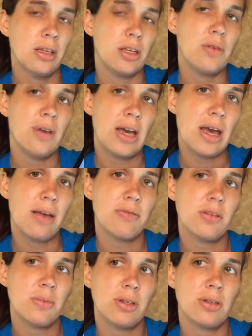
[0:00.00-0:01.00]
You have
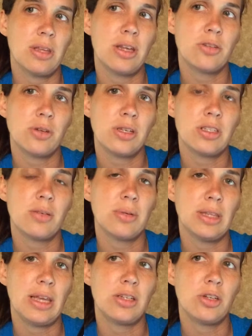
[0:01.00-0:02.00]
to build that trusting
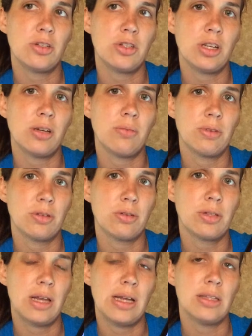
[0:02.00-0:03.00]
relationship with your
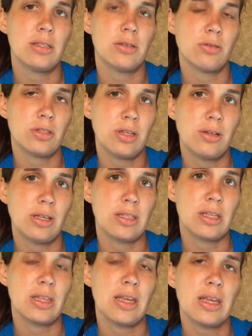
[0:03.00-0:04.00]
clients and your
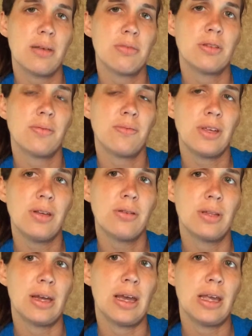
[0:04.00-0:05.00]
students, and they have to
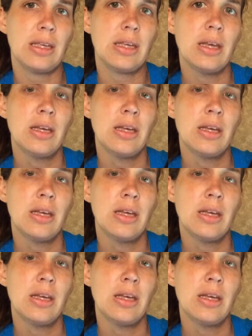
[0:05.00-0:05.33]
feel like